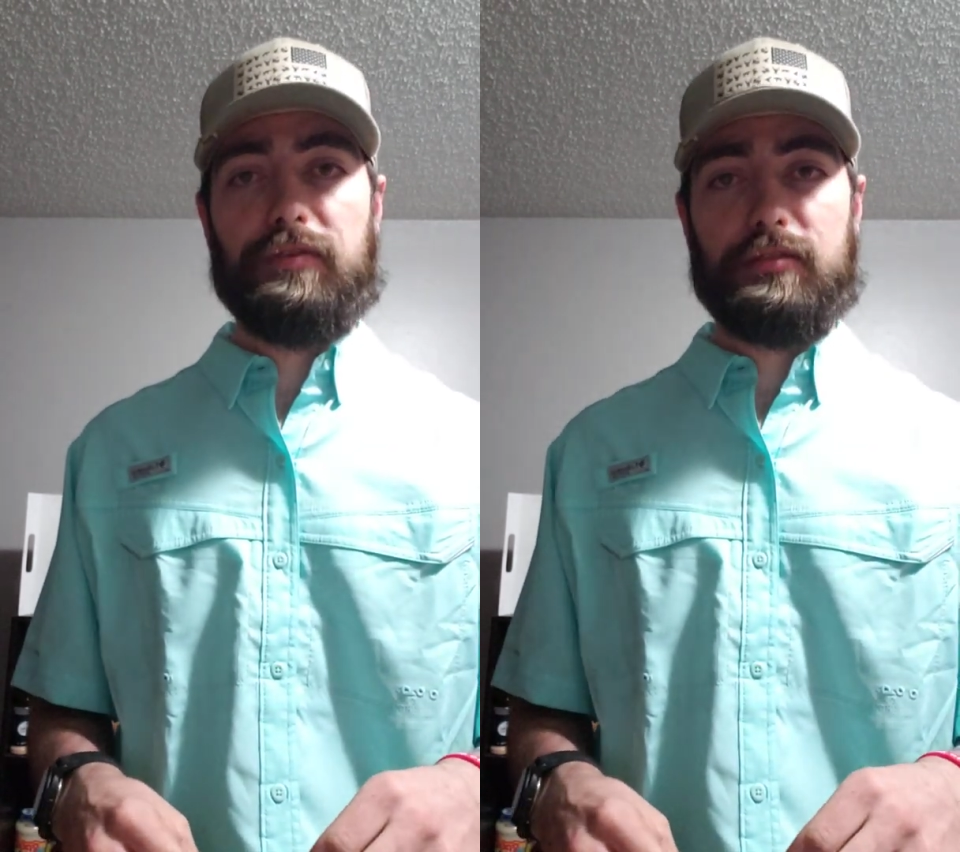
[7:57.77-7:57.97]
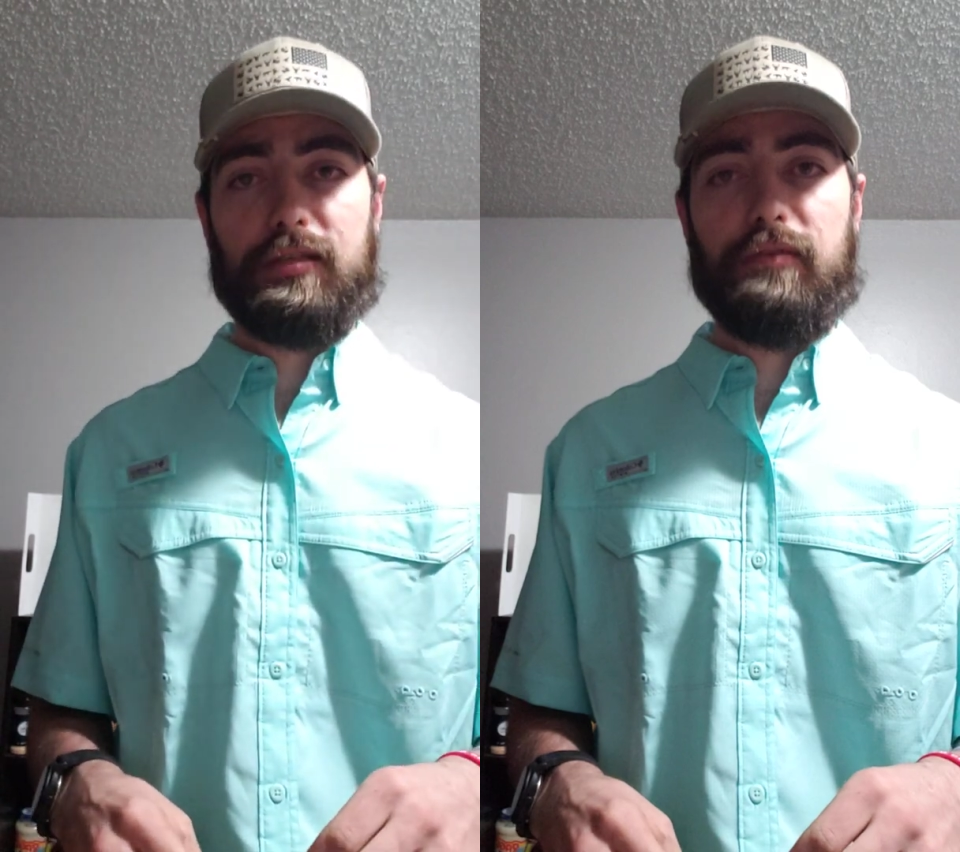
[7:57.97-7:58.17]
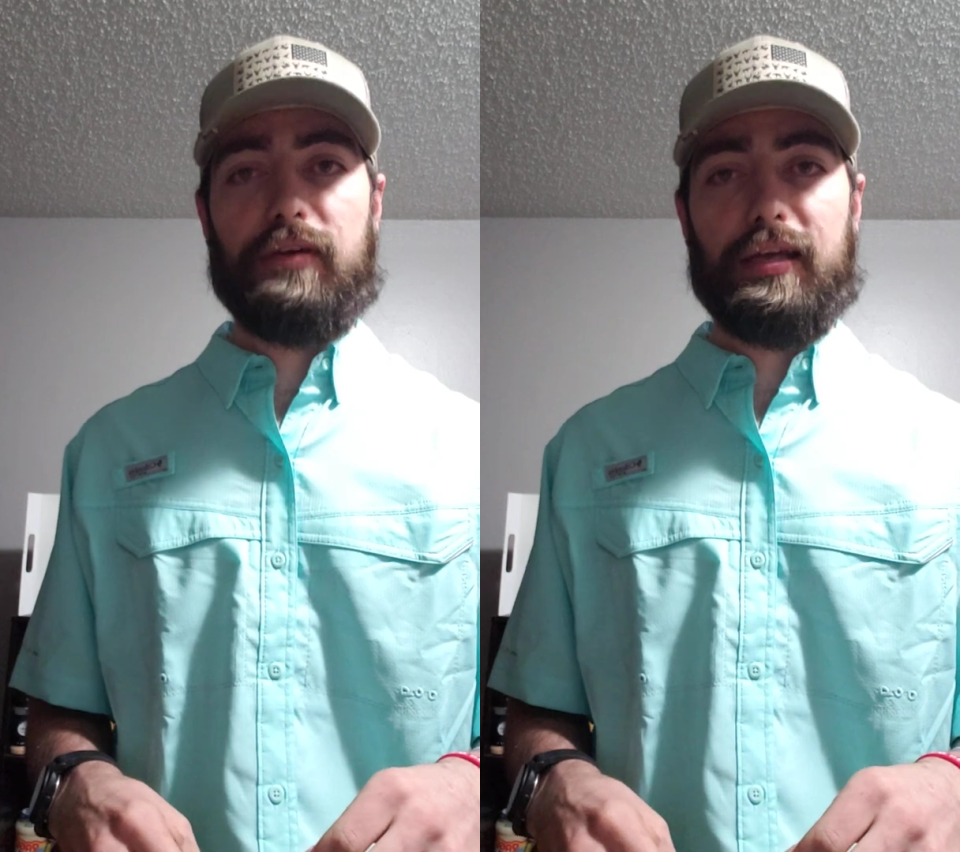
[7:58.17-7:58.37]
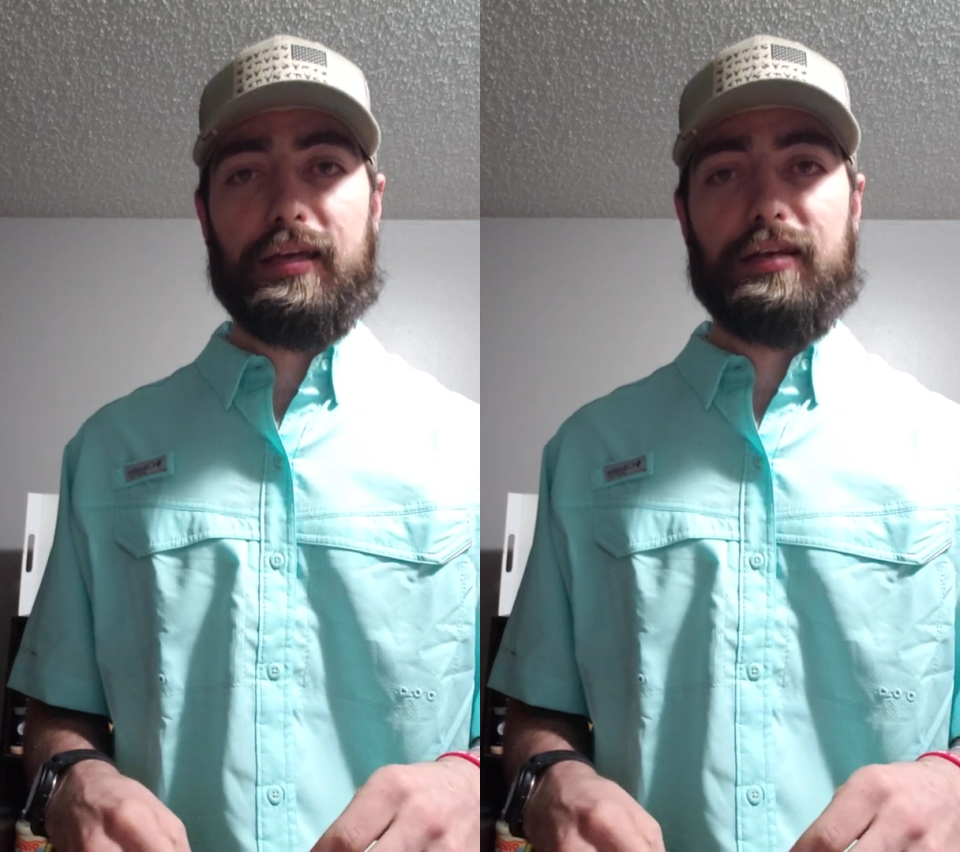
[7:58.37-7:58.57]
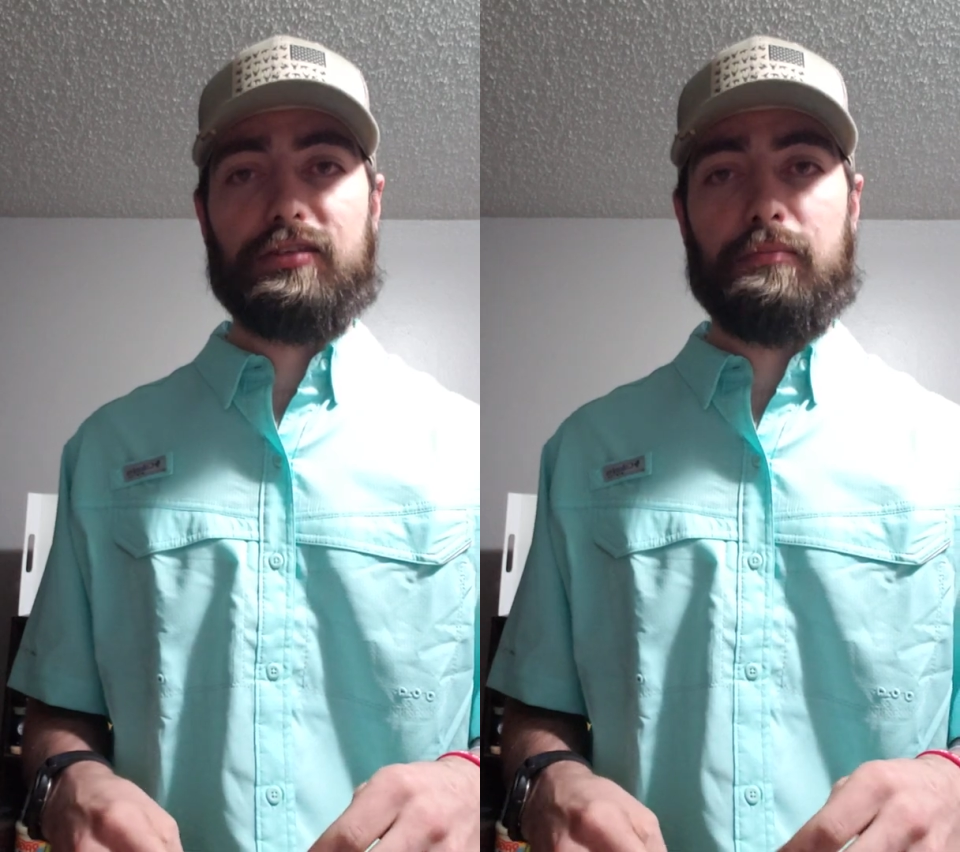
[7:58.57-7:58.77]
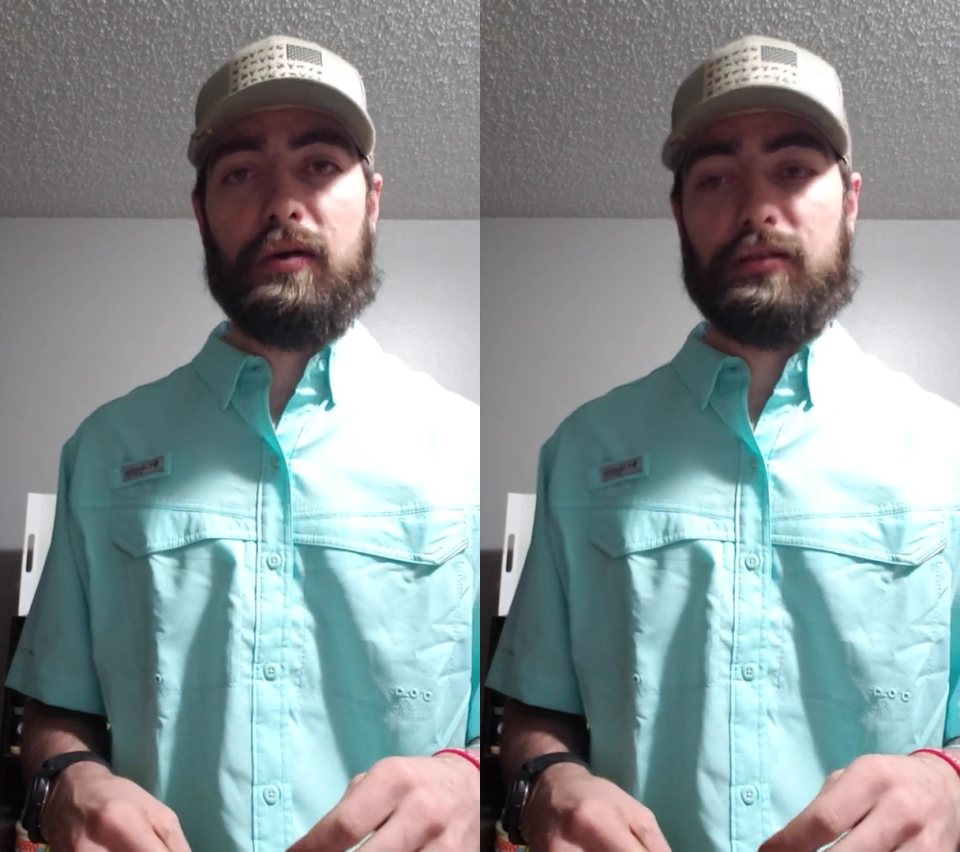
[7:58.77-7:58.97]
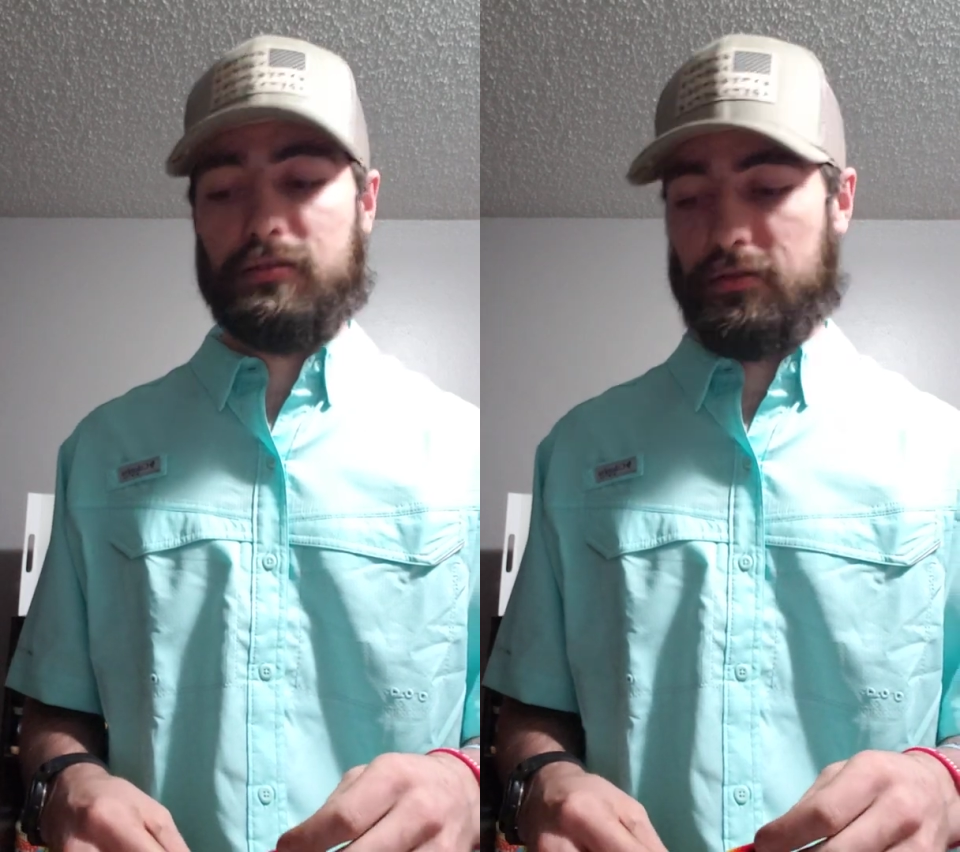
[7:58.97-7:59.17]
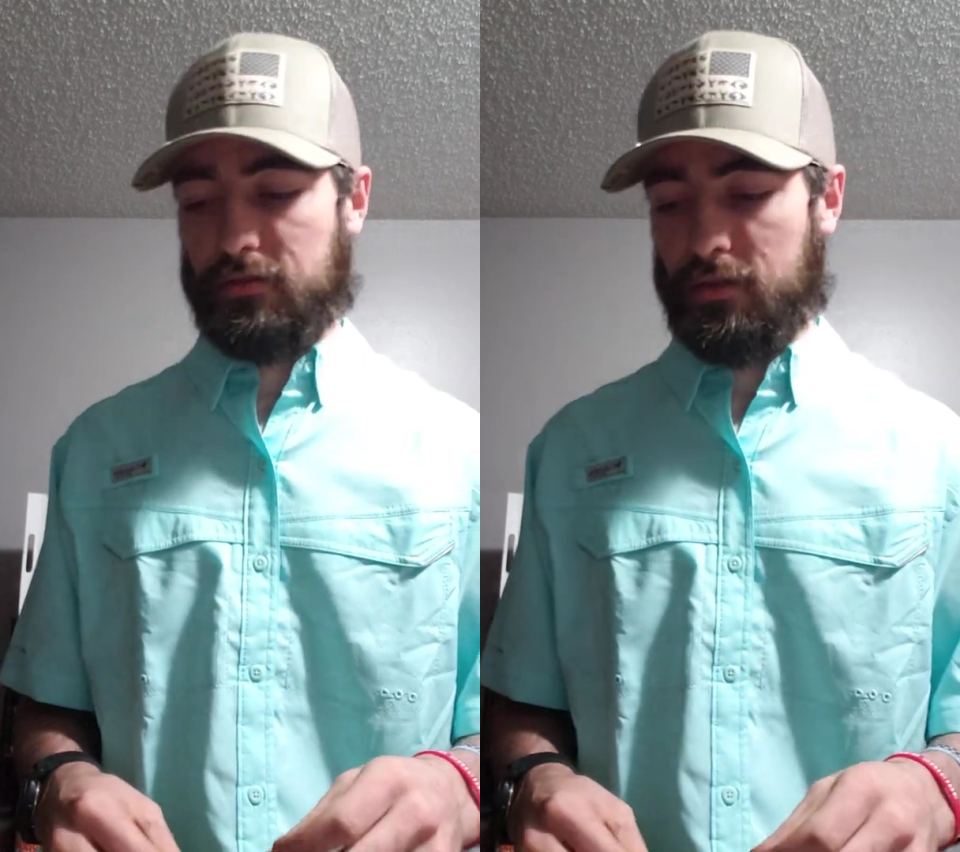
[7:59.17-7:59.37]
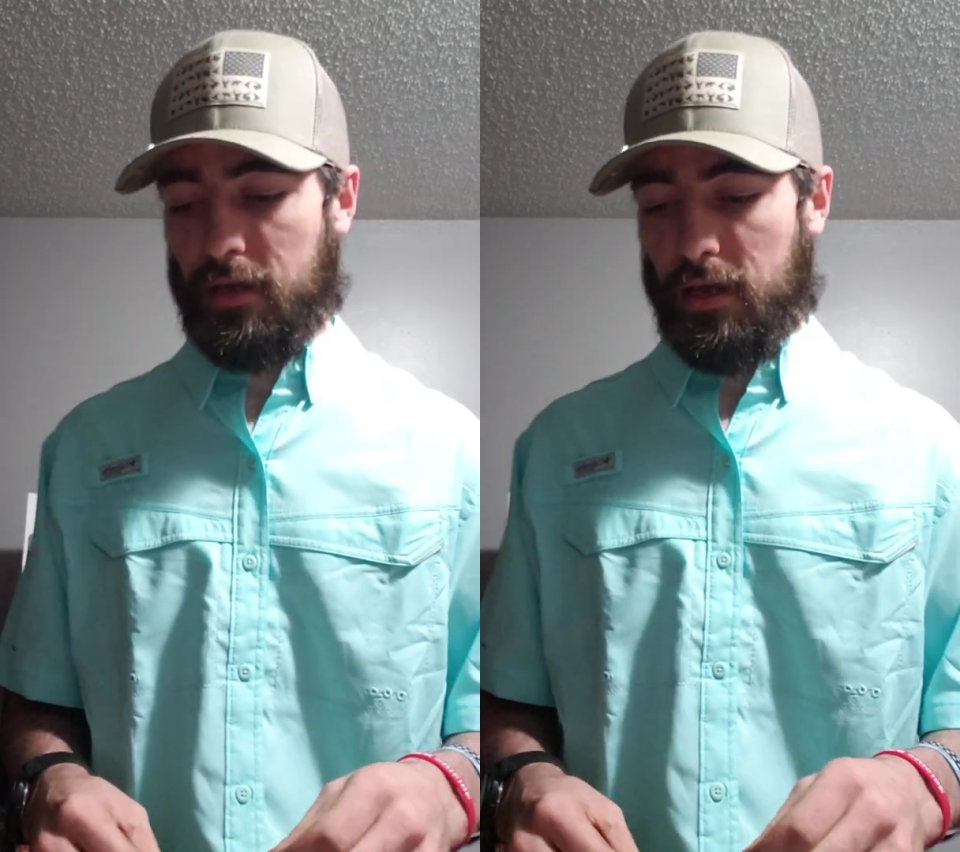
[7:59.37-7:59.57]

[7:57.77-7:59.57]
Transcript: and see if I can catch some monsters.